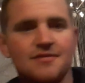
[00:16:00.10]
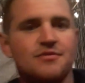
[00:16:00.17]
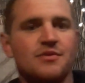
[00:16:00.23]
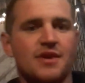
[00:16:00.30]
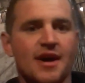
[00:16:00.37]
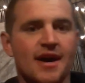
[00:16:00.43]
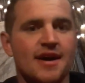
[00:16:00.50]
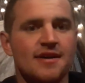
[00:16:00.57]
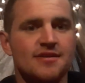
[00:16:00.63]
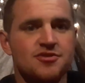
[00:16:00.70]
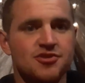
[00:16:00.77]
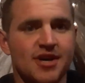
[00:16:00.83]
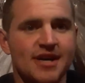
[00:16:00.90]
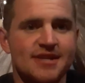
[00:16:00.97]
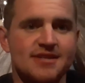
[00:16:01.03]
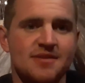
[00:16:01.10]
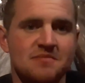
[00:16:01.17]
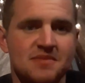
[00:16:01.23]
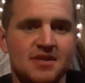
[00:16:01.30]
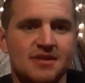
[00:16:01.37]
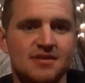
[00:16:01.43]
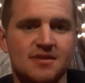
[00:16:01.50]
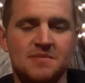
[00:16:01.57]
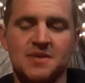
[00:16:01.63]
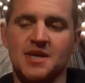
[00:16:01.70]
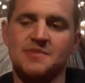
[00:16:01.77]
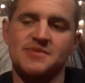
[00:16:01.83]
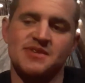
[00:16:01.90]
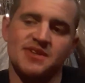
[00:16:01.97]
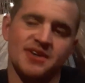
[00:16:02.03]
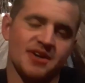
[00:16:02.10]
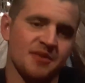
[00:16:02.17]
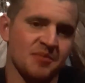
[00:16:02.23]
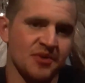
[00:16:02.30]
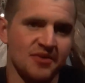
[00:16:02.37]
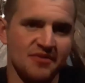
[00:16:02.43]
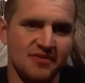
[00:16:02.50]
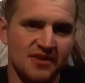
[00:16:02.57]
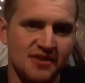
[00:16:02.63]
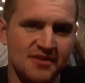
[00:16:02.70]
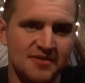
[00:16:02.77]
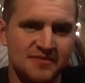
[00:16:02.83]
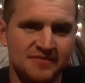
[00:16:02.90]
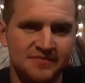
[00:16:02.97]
when I try something sometimes to look up a review.